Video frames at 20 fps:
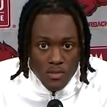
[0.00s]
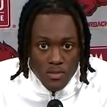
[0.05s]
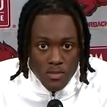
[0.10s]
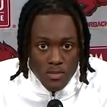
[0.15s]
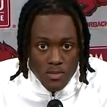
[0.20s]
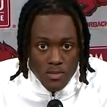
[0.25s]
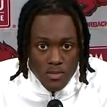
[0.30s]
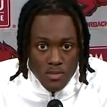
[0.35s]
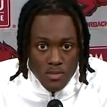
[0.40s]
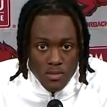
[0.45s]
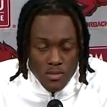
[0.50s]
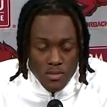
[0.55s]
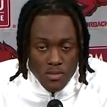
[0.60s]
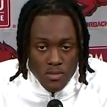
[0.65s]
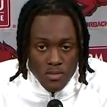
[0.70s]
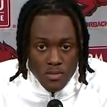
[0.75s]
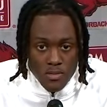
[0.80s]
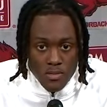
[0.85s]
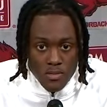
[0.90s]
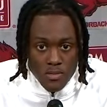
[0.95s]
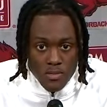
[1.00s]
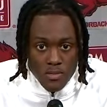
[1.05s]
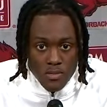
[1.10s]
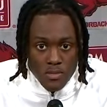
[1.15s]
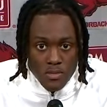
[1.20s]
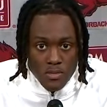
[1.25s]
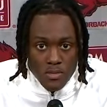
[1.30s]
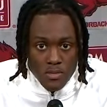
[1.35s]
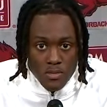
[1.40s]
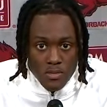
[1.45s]

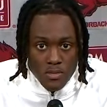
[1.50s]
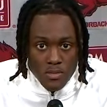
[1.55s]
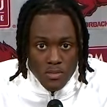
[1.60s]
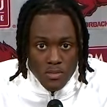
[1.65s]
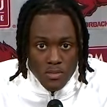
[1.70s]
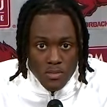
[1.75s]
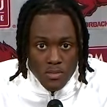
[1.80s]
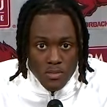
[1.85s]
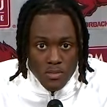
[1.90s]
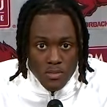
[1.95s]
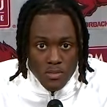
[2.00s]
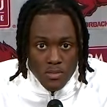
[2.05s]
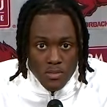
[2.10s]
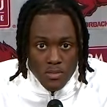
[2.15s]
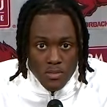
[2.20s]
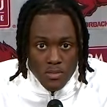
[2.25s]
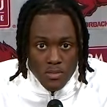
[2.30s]
No one is speaking in this clip.